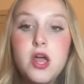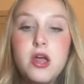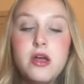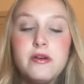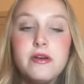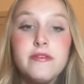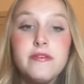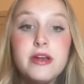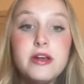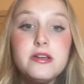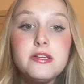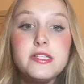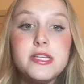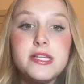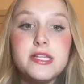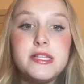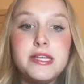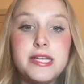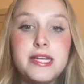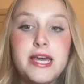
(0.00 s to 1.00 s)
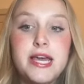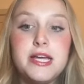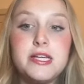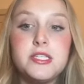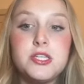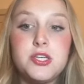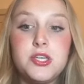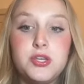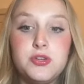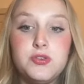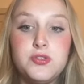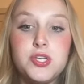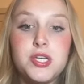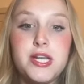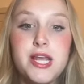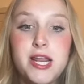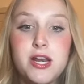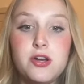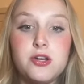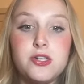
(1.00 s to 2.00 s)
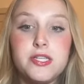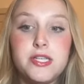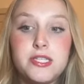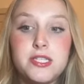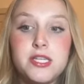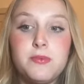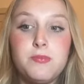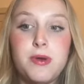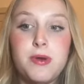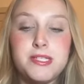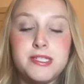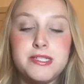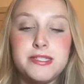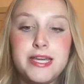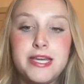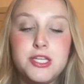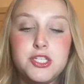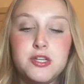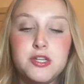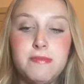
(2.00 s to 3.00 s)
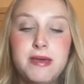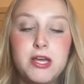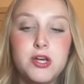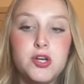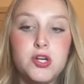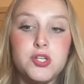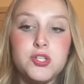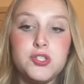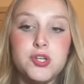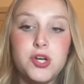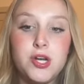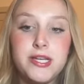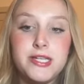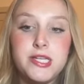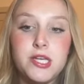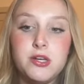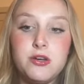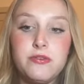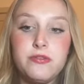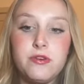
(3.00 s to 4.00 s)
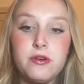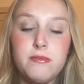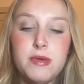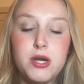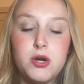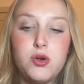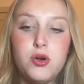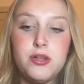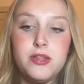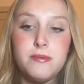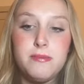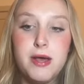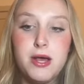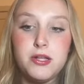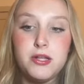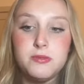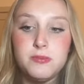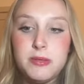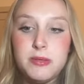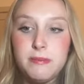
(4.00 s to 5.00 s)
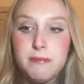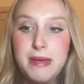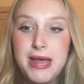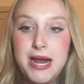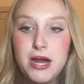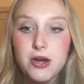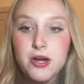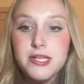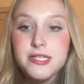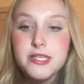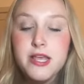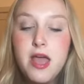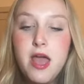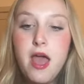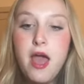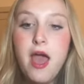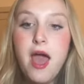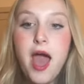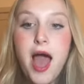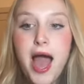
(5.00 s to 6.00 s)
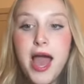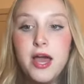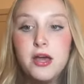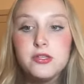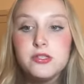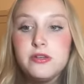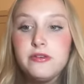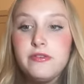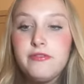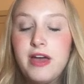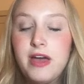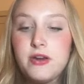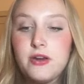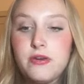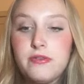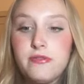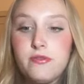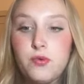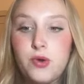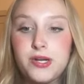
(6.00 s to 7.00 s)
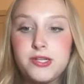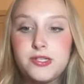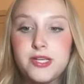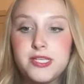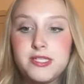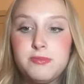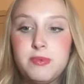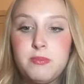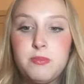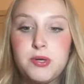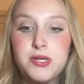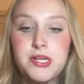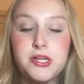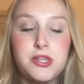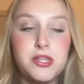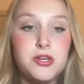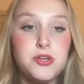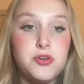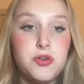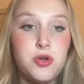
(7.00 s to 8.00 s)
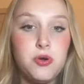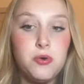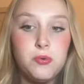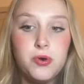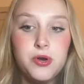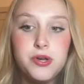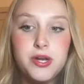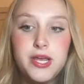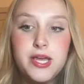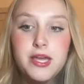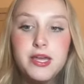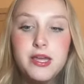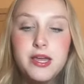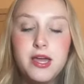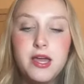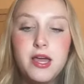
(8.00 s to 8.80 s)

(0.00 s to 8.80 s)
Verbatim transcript: Rivera's clean execution and artistic presentation make her a strong contender for a medal on the balance beam in Paris. I also found her floor exercise to be particularly noteworthy.